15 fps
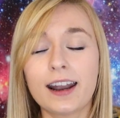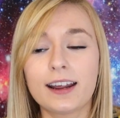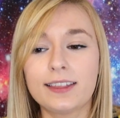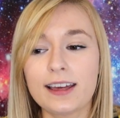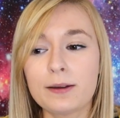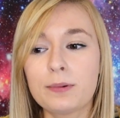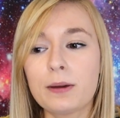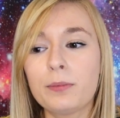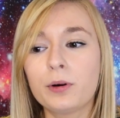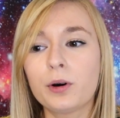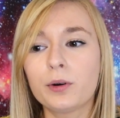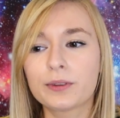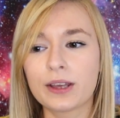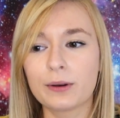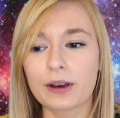And I think people
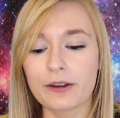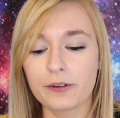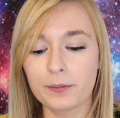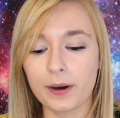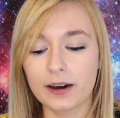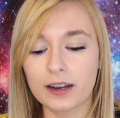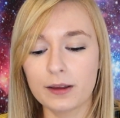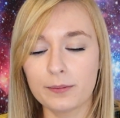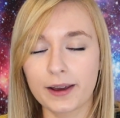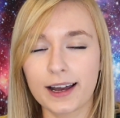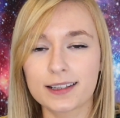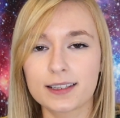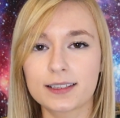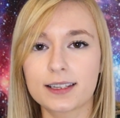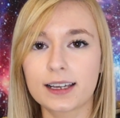only rave about it
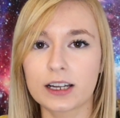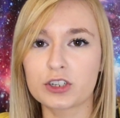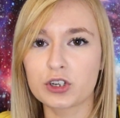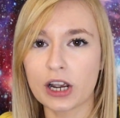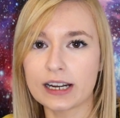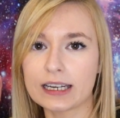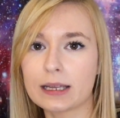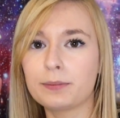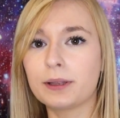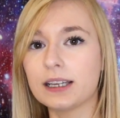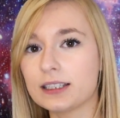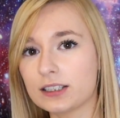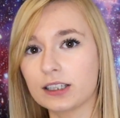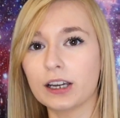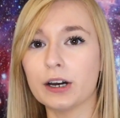because it's like a trendy
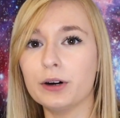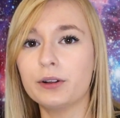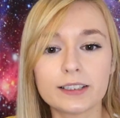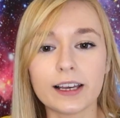place to go.